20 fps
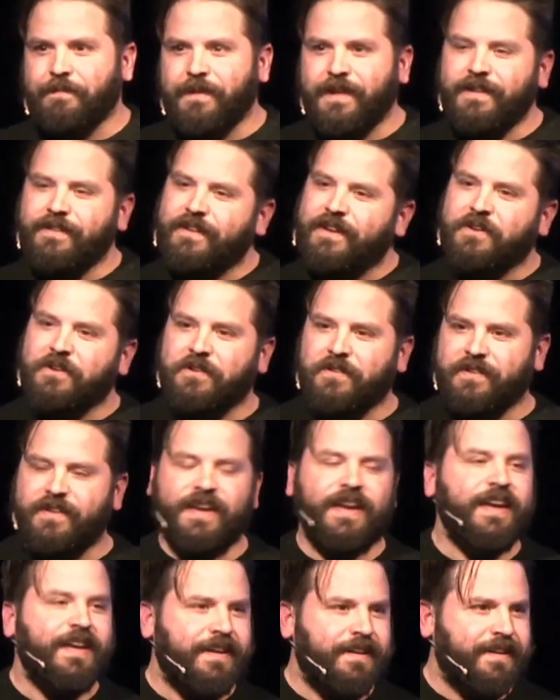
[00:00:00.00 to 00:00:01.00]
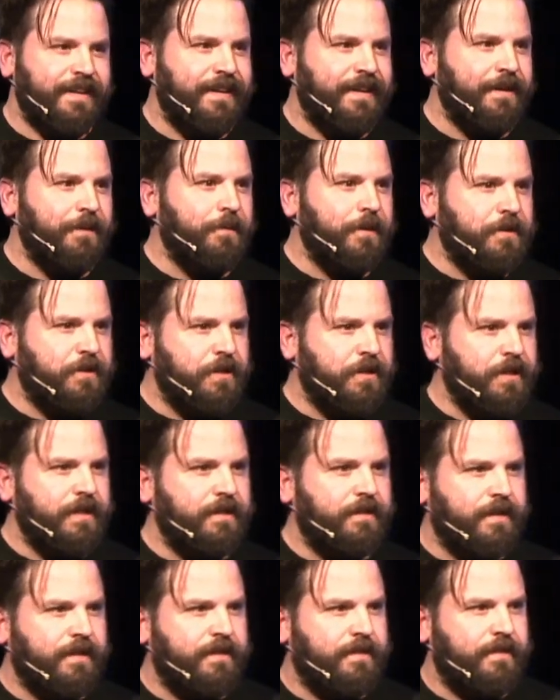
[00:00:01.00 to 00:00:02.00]
means understanding what
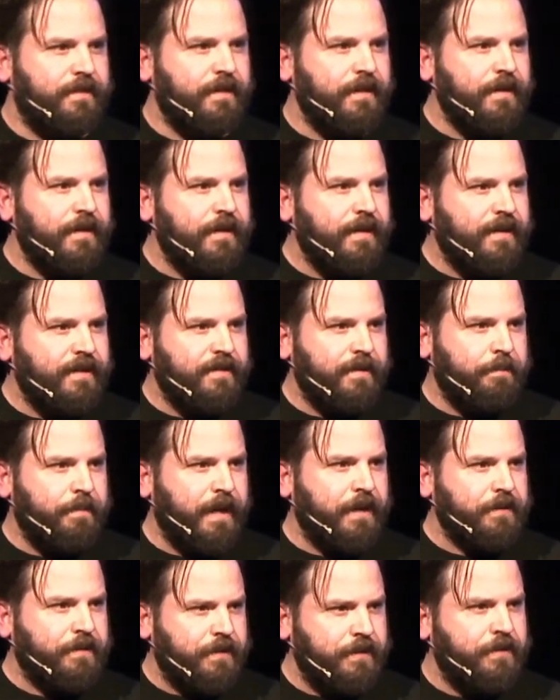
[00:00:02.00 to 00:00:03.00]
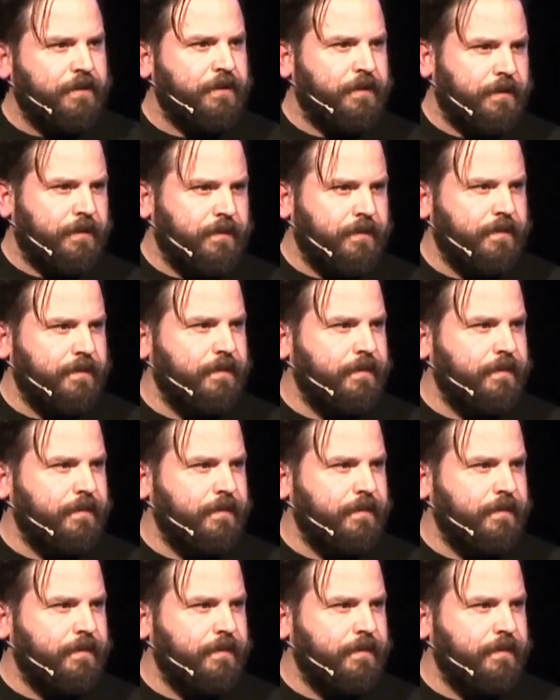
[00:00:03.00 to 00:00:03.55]
Jesus is about to do.